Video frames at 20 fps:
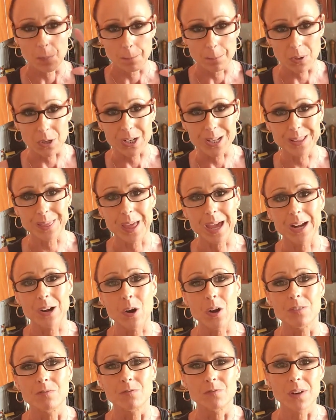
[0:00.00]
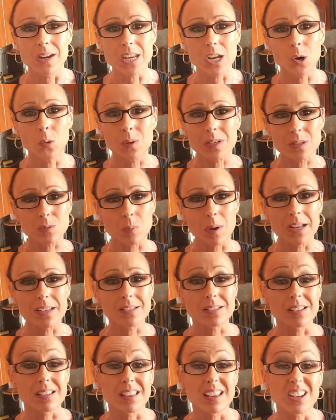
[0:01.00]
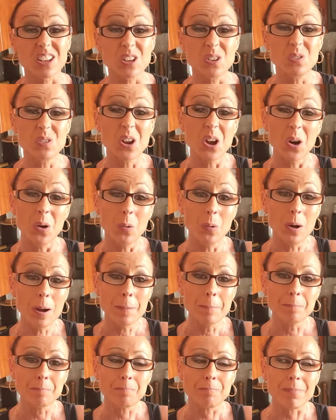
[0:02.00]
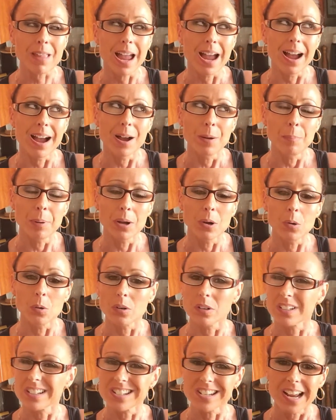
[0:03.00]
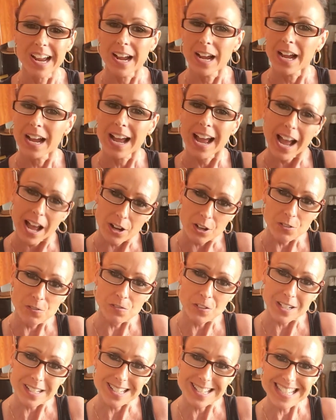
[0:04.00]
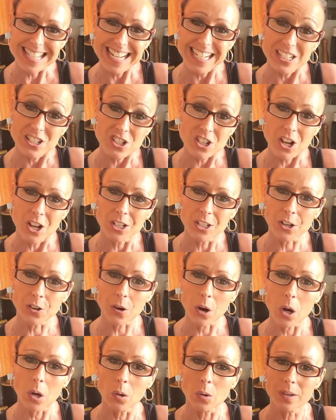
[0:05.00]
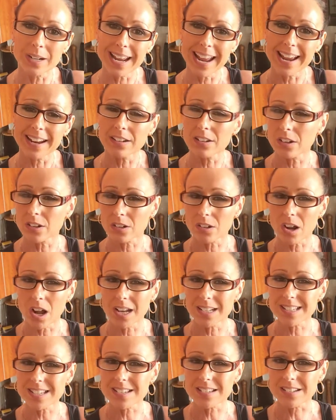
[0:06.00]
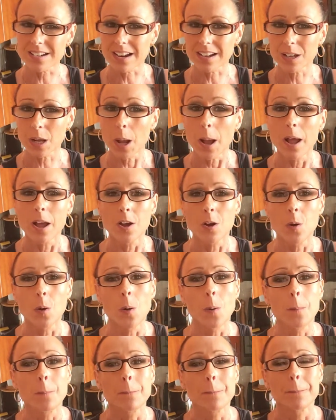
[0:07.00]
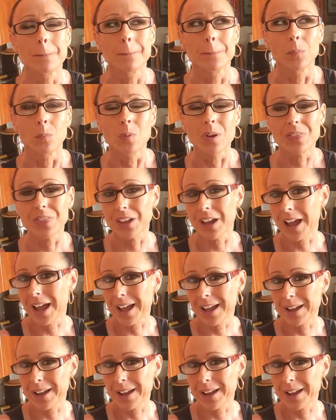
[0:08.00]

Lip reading: putting that on video as well, so that you know about how to fix things on your own, and you're not stuck with